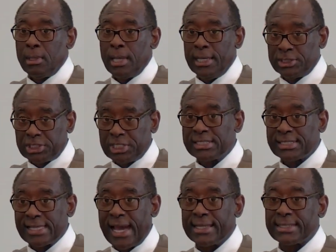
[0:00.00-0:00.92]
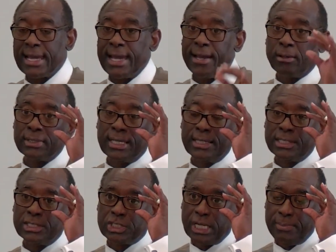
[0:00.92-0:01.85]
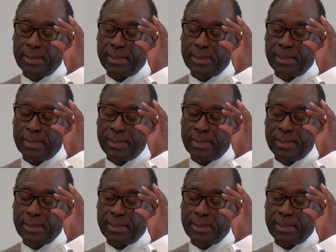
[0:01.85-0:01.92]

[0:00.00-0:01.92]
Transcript: And she sat down in the Jeep,